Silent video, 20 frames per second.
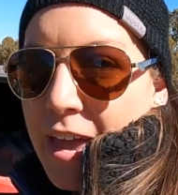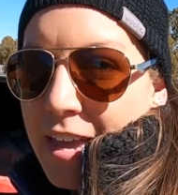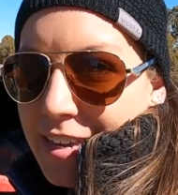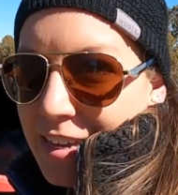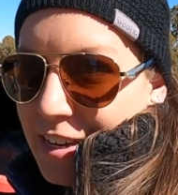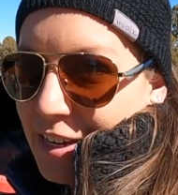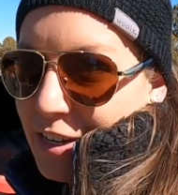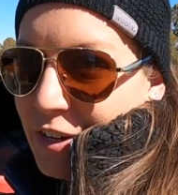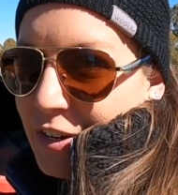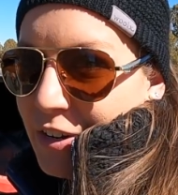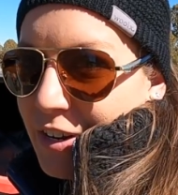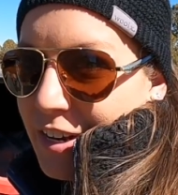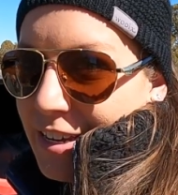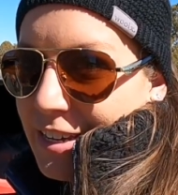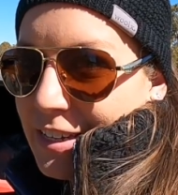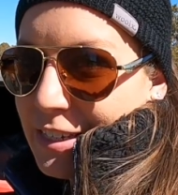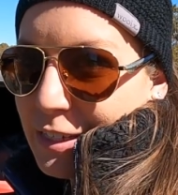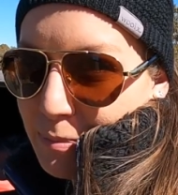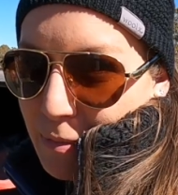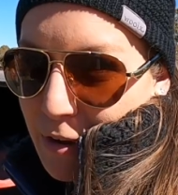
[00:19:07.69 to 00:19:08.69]
bag here
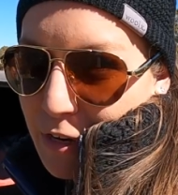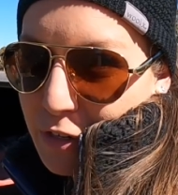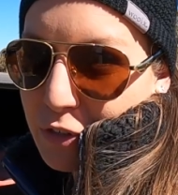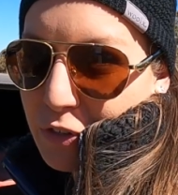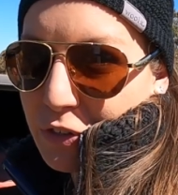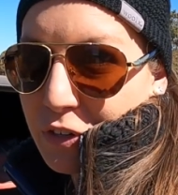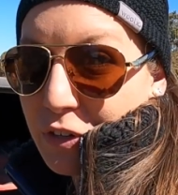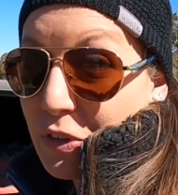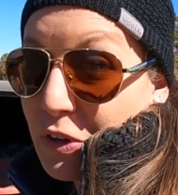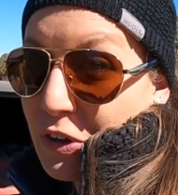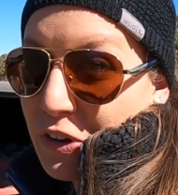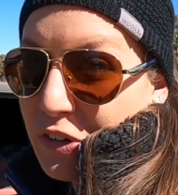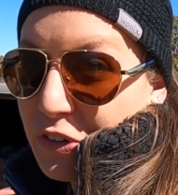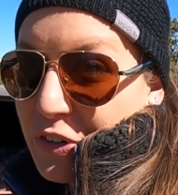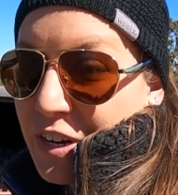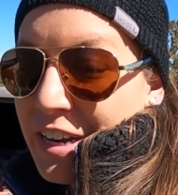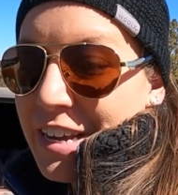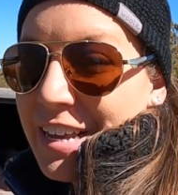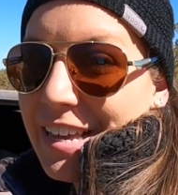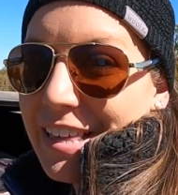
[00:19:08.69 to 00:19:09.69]
is my dirty
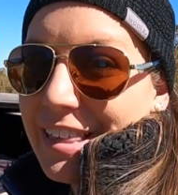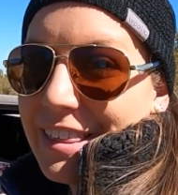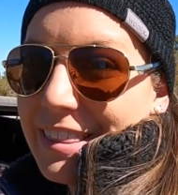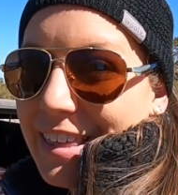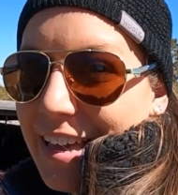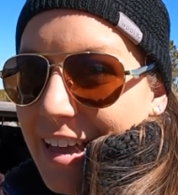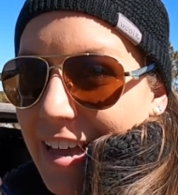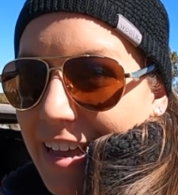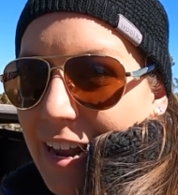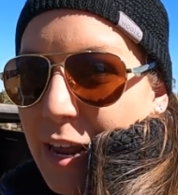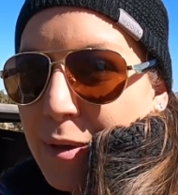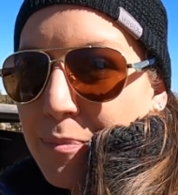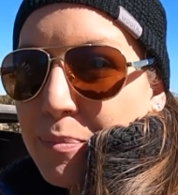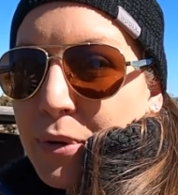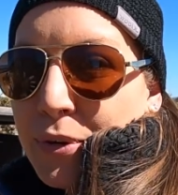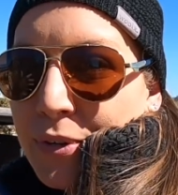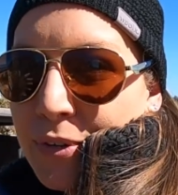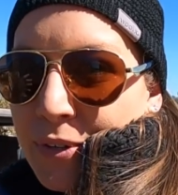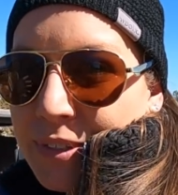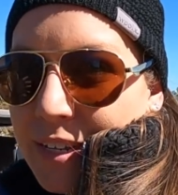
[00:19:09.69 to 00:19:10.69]
laundry that I
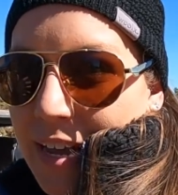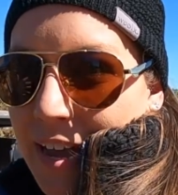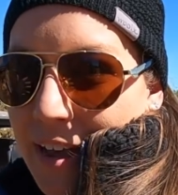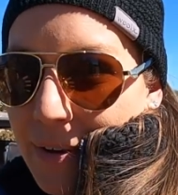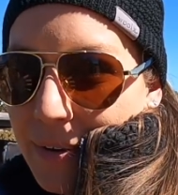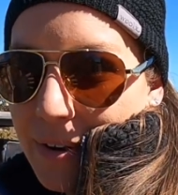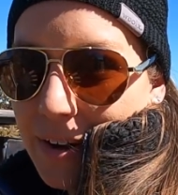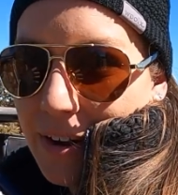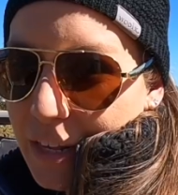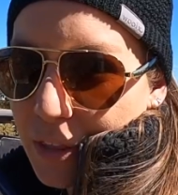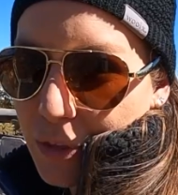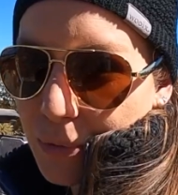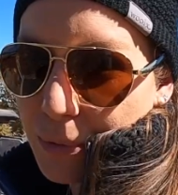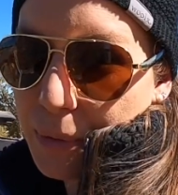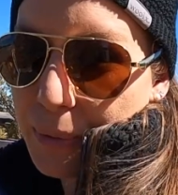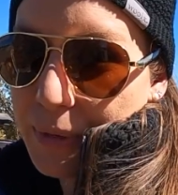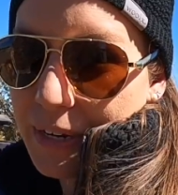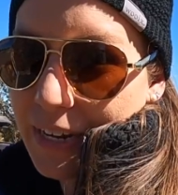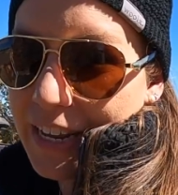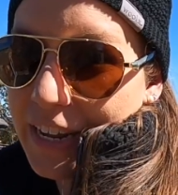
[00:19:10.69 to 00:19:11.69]
pulled out and I
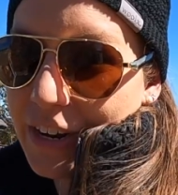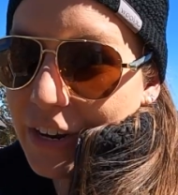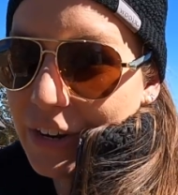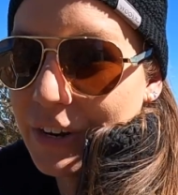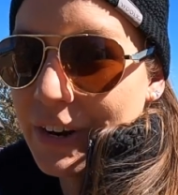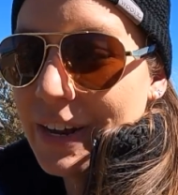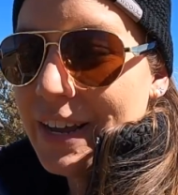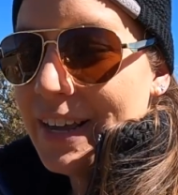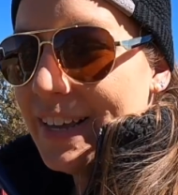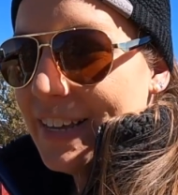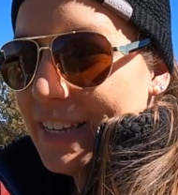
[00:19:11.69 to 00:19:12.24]
threw in here,